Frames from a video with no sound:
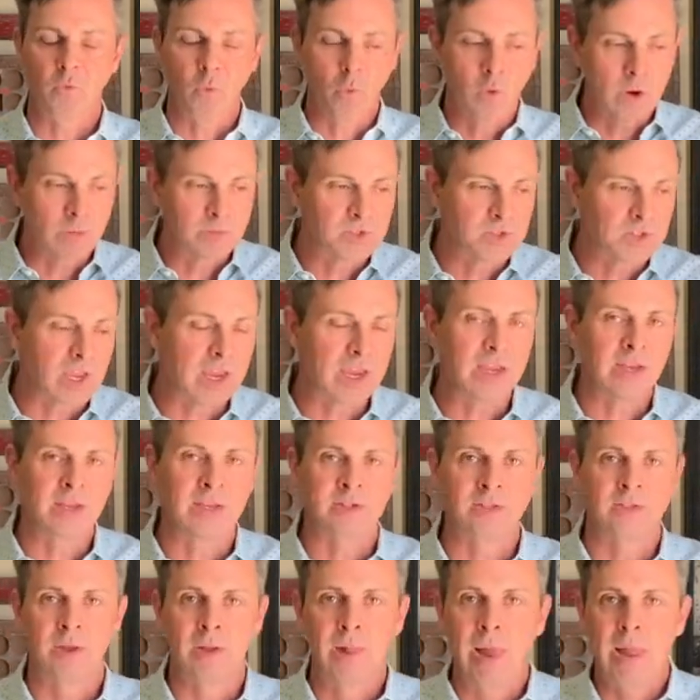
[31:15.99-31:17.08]
What I'm saying
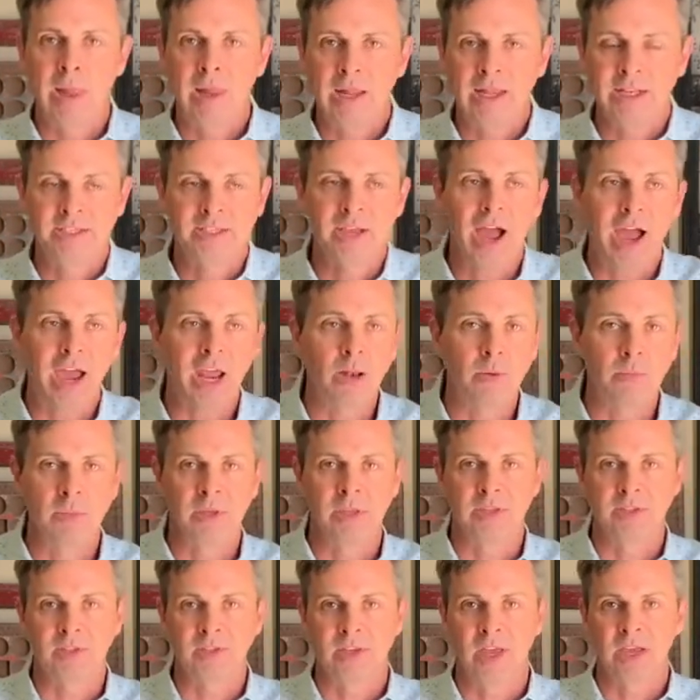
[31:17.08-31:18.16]
is,
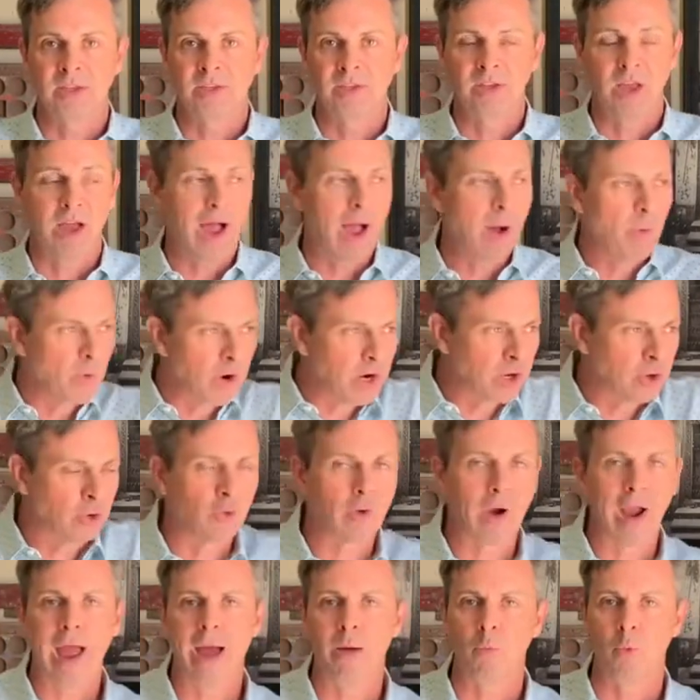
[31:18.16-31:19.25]
entitlement says, I want to
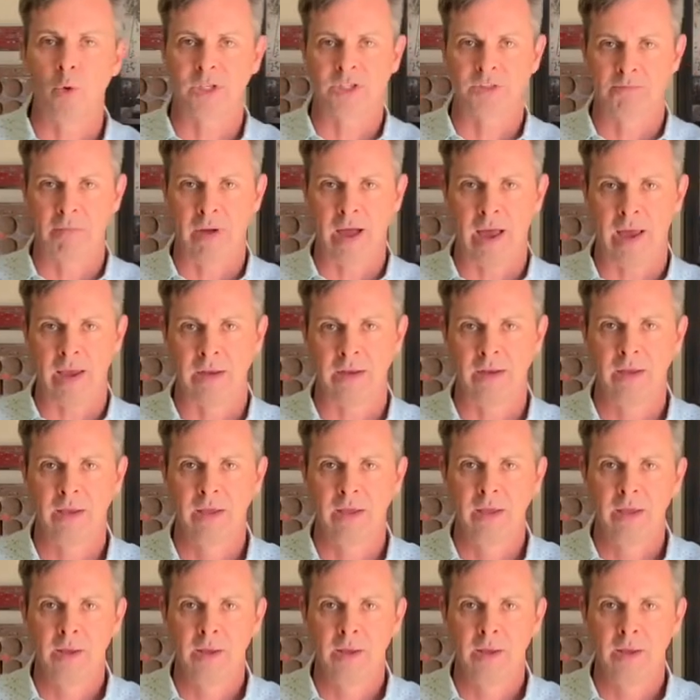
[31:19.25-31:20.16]
grab what's mine.